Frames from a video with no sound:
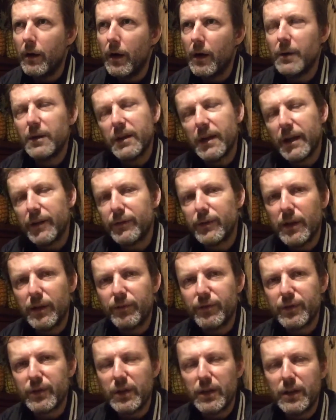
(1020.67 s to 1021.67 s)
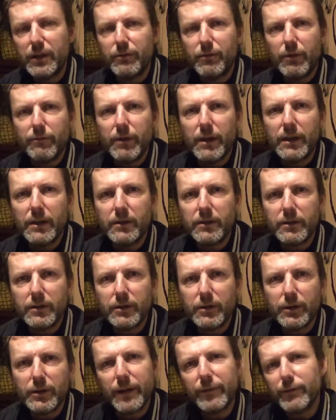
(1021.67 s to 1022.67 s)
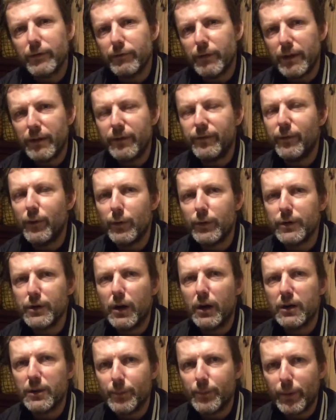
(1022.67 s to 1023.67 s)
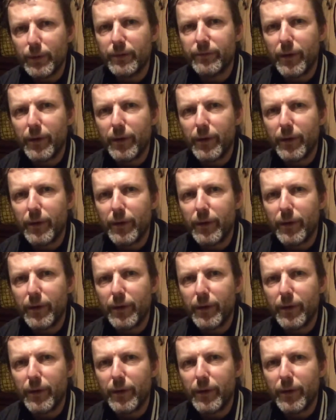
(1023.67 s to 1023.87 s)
And you'd have to give secret rings, so you'd have to ring four times, put the